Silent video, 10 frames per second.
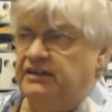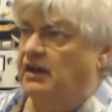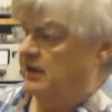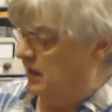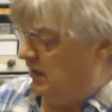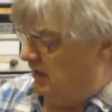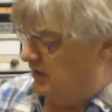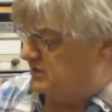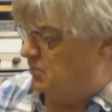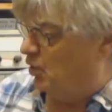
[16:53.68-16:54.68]
didn't I?
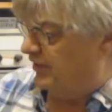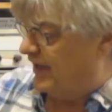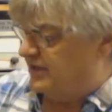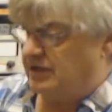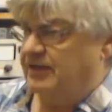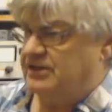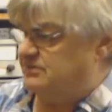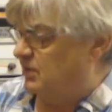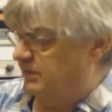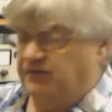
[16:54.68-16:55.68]
It's more than that. I think
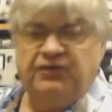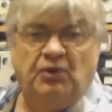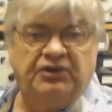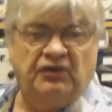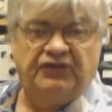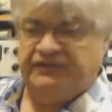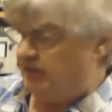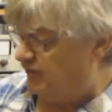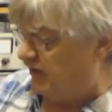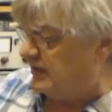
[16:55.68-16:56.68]
it's probably 40 or
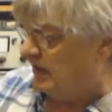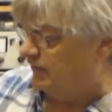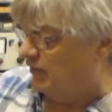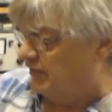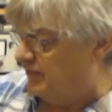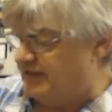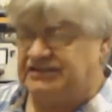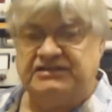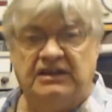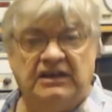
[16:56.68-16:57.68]
50 feet I've got of
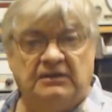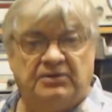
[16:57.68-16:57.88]
this.